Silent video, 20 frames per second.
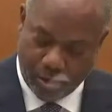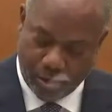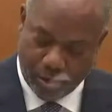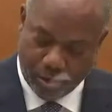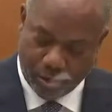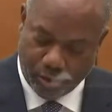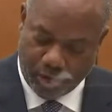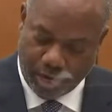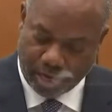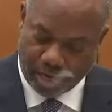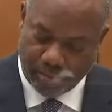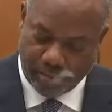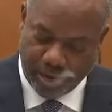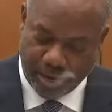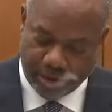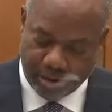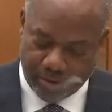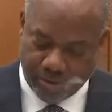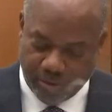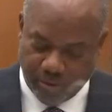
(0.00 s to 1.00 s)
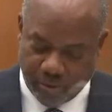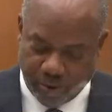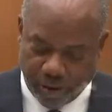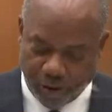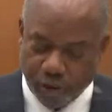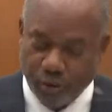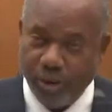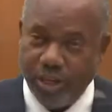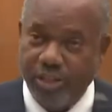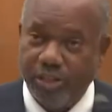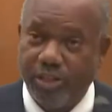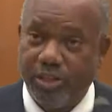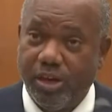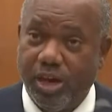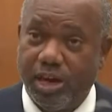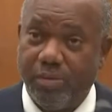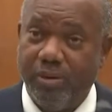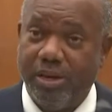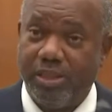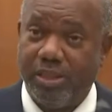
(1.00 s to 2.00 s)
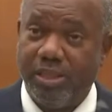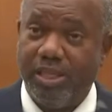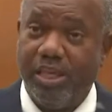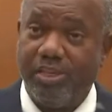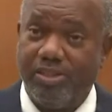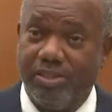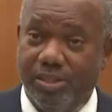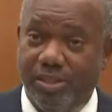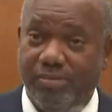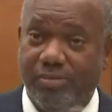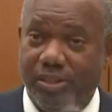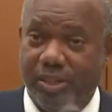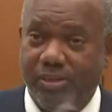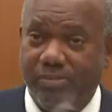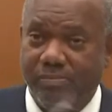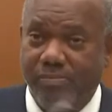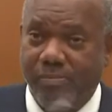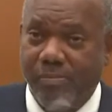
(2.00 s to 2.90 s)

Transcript: So Dr. Baker, I want to switch and talk about the death certificate.